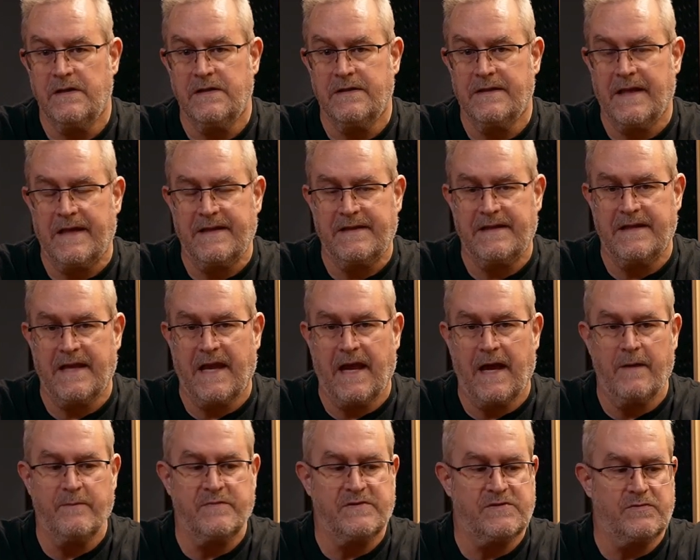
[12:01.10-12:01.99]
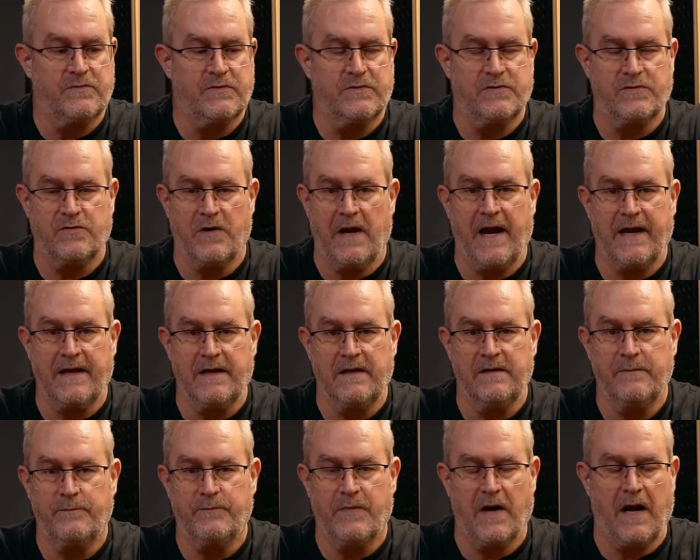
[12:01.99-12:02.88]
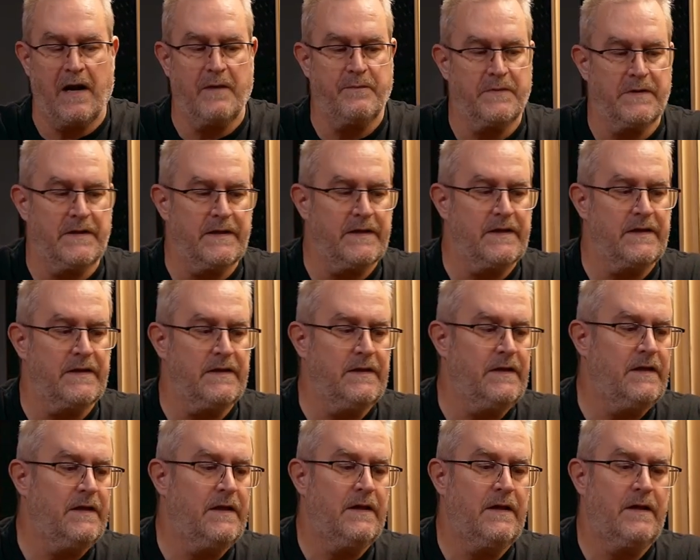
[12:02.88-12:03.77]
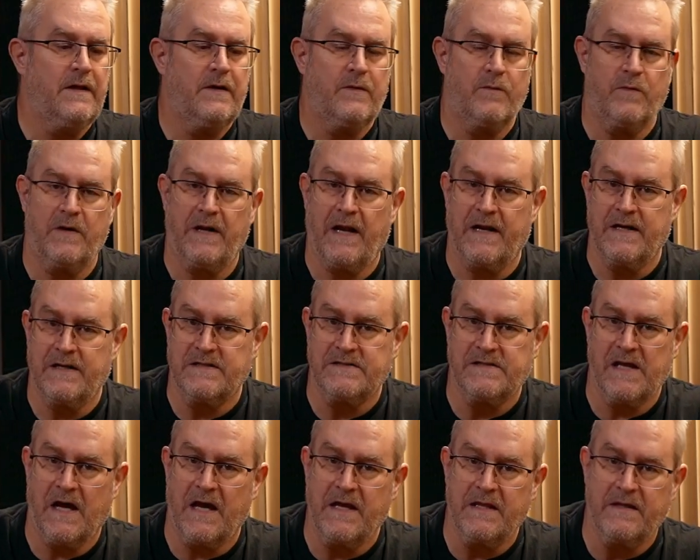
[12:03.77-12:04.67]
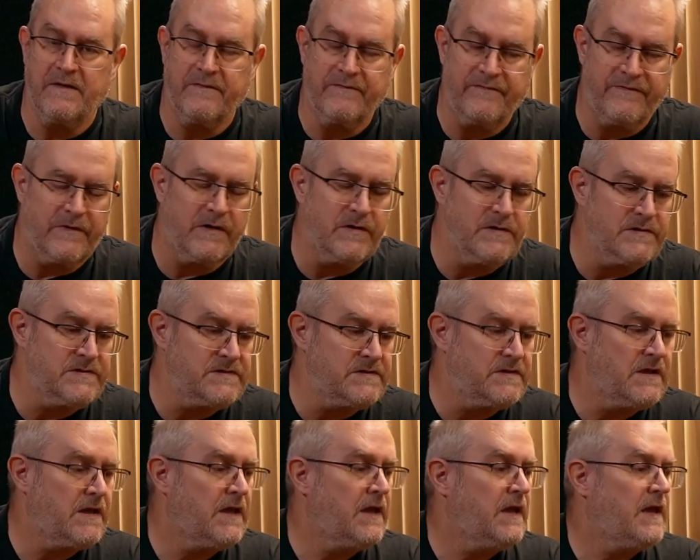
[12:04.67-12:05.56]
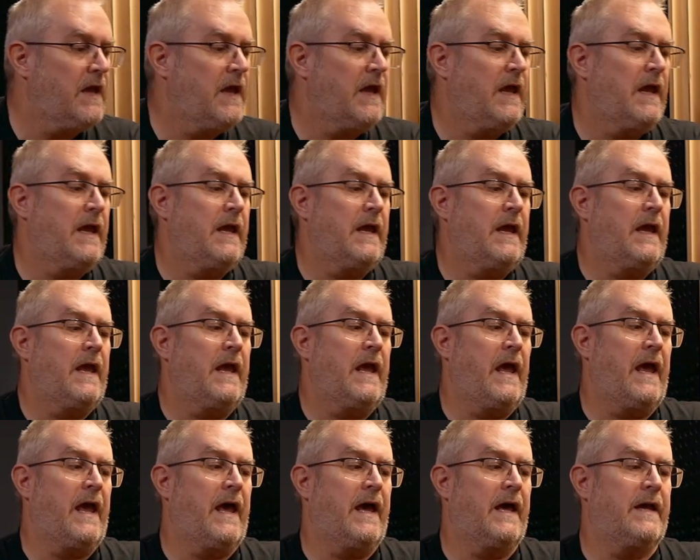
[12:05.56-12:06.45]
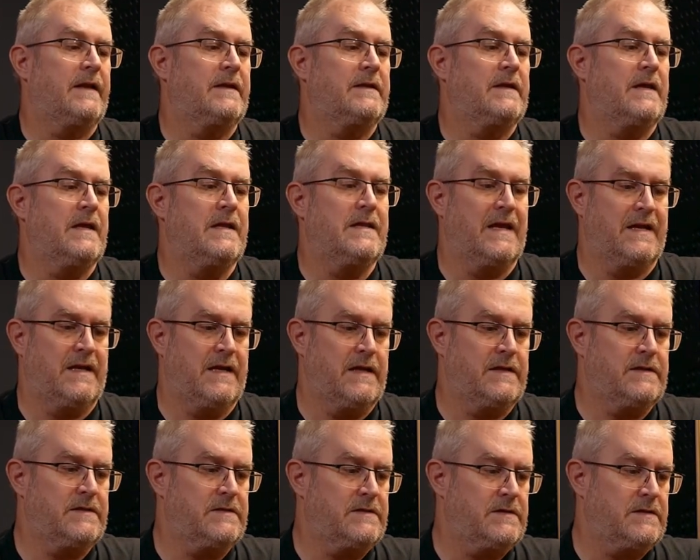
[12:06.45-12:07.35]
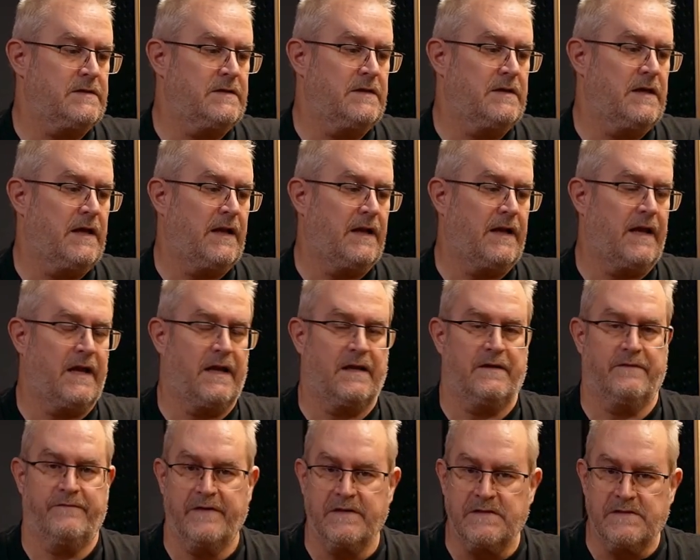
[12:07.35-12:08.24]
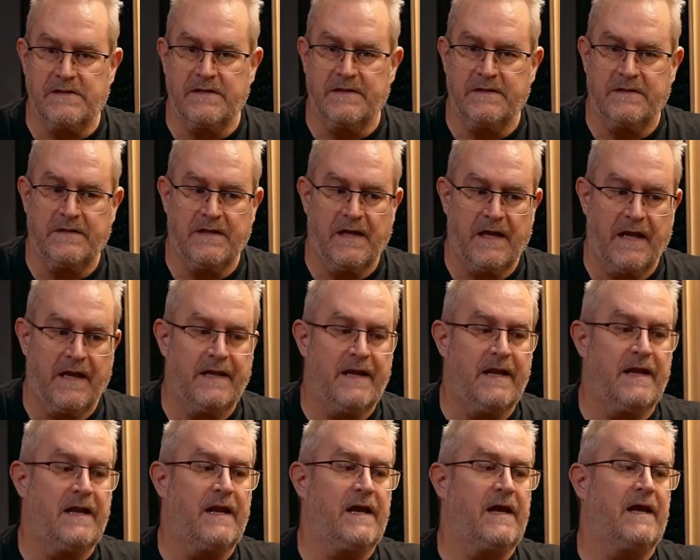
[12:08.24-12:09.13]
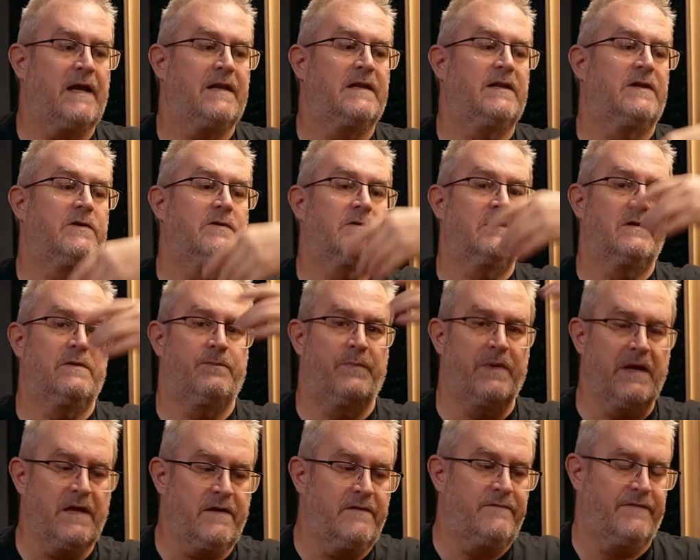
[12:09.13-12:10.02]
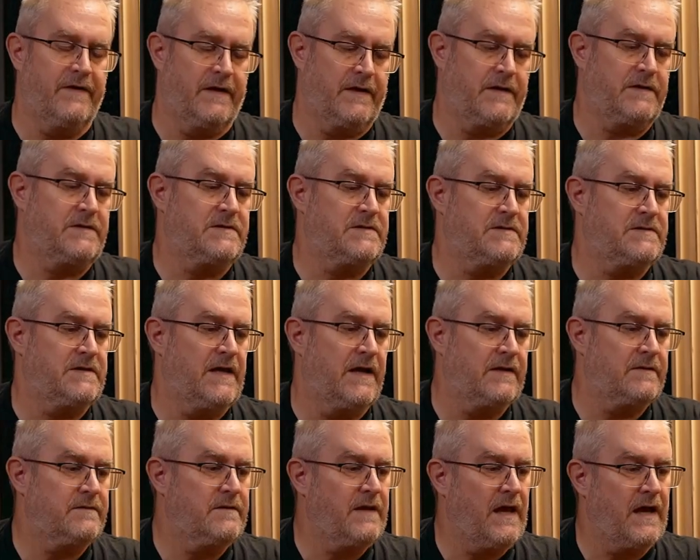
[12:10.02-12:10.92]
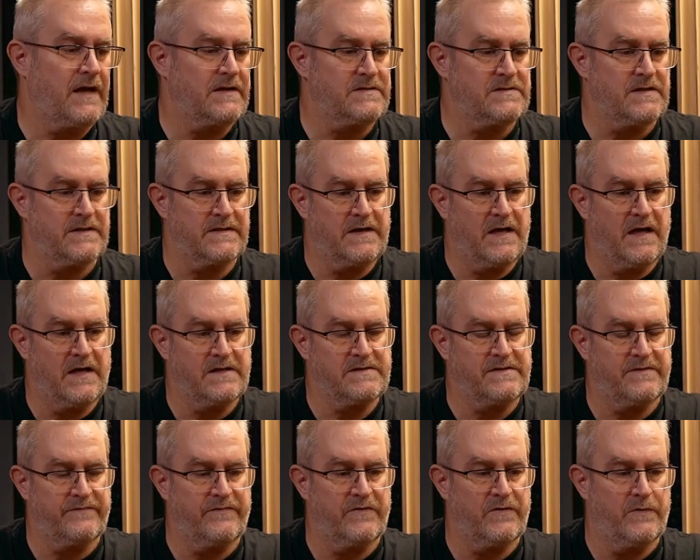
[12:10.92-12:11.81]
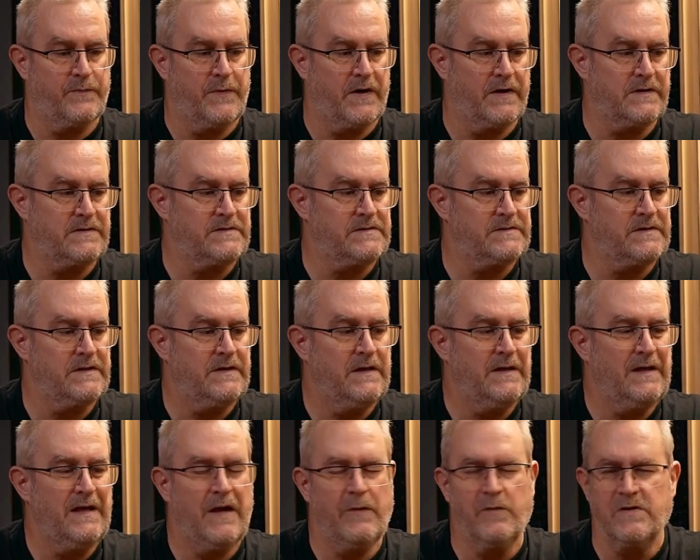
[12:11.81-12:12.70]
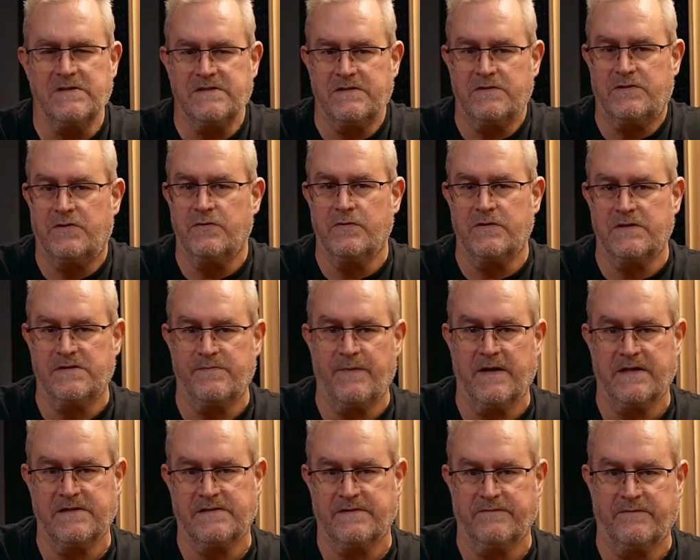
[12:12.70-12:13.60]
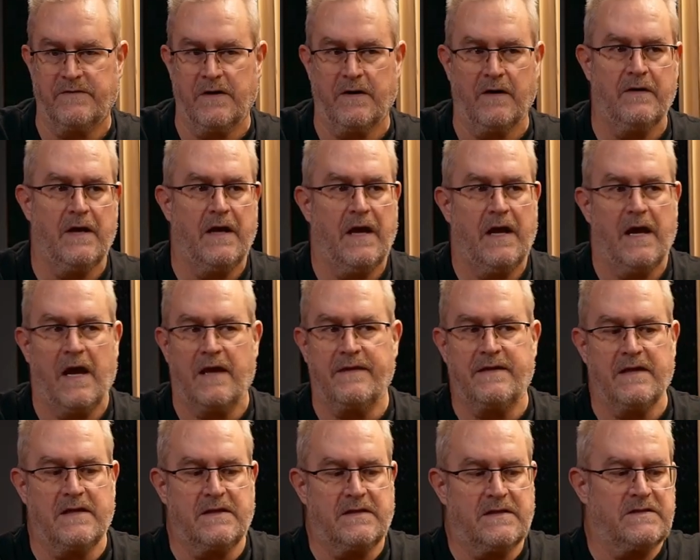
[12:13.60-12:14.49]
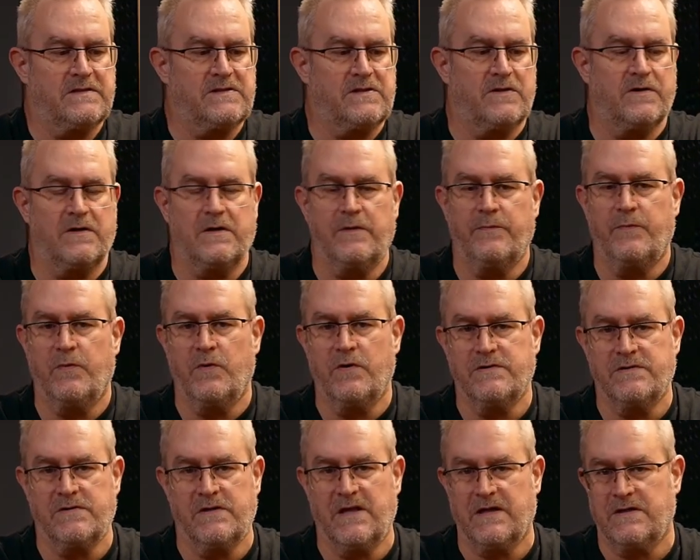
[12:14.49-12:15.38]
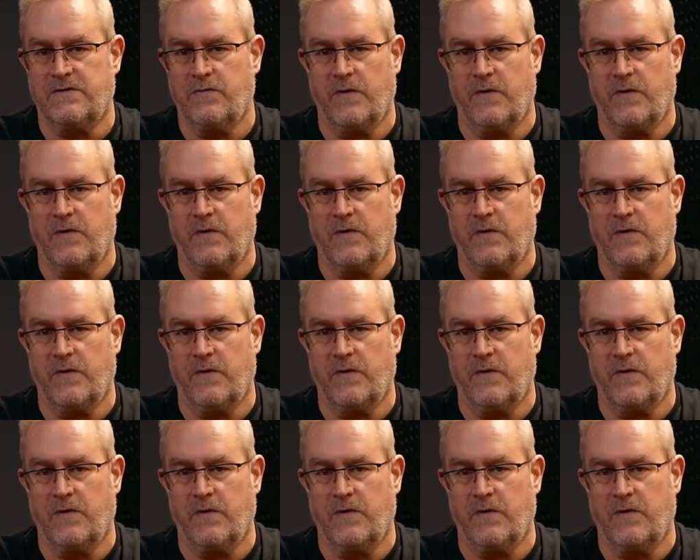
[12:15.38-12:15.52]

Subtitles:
that the amps would track properly when I designed them first. And they didn't. And I had to fix it. And then I had to do the big fix that actually cost a few bucks. It wasn't too expensive, though. I think the circuit boards were like